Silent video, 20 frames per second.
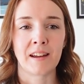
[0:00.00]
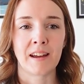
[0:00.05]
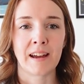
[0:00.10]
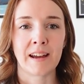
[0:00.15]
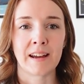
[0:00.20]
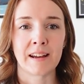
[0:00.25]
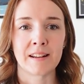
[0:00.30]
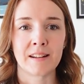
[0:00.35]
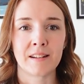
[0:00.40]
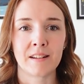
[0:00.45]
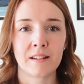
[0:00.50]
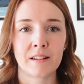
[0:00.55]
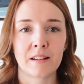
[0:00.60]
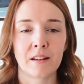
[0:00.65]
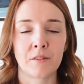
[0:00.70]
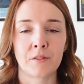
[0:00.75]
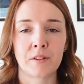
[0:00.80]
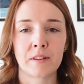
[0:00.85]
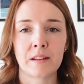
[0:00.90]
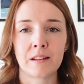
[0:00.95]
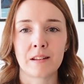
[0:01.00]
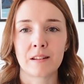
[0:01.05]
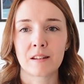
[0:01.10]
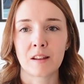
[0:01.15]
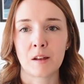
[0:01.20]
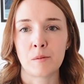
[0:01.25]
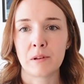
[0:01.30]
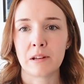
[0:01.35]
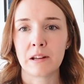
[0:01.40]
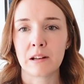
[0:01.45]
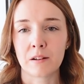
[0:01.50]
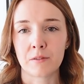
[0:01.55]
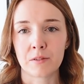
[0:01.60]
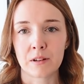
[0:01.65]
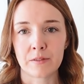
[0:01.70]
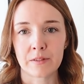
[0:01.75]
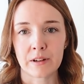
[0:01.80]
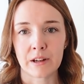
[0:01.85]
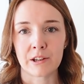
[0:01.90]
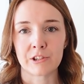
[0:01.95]
and I've seen so many
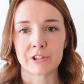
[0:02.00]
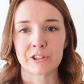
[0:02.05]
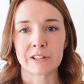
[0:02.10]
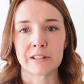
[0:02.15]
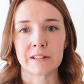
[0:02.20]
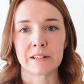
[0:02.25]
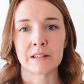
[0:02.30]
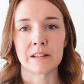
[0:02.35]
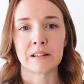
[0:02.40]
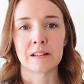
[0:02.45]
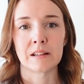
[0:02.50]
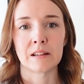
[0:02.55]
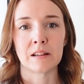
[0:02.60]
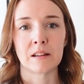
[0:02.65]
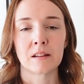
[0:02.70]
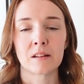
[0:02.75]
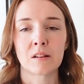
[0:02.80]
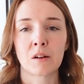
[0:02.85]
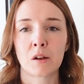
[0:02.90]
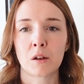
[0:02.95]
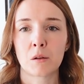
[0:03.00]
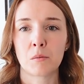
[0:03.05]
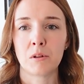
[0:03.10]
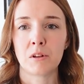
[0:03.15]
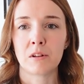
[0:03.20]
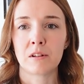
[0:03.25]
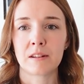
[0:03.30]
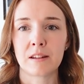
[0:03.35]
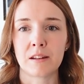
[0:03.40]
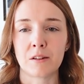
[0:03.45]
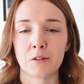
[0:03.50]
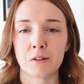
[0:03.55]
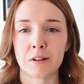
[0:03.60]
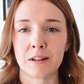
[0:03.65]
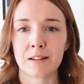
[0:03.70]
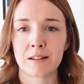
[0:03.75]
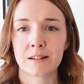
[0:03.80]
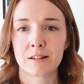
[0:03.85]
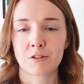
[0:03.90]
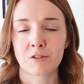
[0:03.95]
lovely versions in the sewing community,
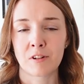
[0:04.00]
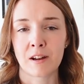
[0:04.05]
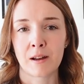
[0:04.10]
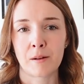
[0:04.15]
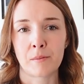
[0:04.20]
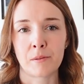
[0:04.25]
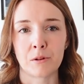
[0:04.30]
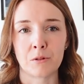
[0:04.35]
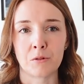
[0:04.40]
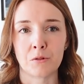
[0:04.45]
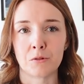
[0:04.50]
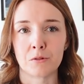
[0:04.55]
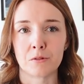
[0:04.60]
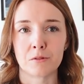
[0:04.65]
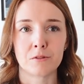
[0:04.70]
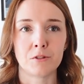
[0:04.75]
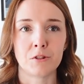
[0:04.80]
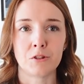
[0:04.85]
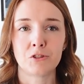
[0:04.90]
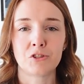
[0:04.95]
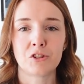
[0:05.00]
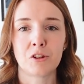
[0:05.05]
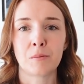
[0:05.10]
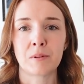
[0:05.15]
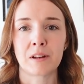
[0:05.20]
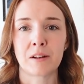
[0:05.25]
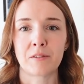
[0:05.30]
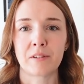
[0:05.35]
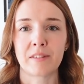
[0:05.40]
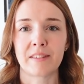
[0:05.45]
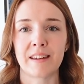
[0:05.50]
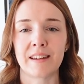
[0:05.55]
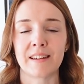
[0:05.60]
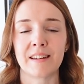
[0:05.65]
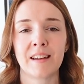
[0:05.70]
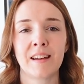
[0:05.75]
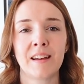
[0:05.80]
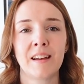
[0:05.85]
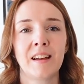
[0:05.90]
on Instagram and on YouTube and everything.